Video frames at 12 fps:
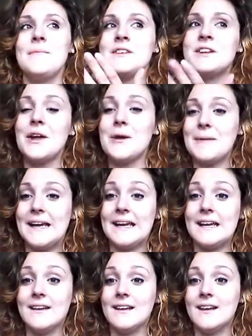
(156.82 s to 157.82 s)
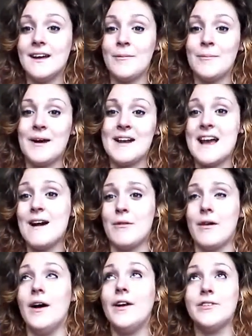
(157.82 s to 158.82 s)
you know me, by now,
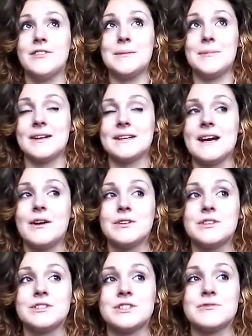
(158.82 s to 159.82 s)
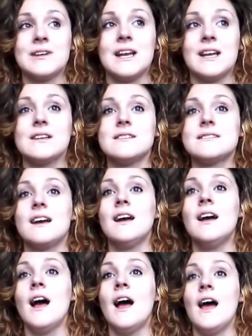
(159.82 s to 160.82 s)
or hopefully by now, you should realise that
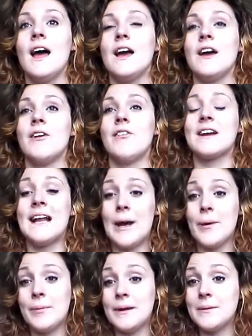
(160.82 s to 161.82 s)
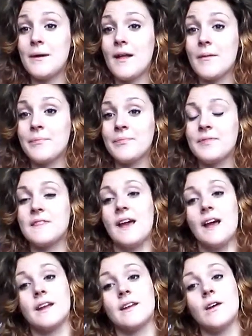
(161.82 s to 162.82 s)
if I can help anyone,
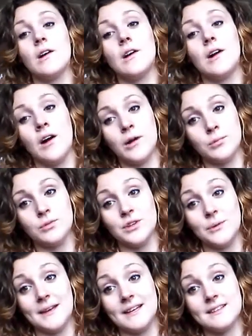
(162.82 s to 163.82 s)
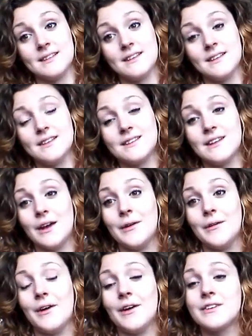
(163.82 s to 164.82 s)
then I will do it.
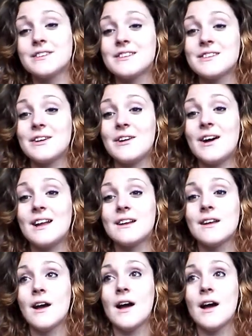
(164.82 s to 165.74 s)
So, I just thought I'd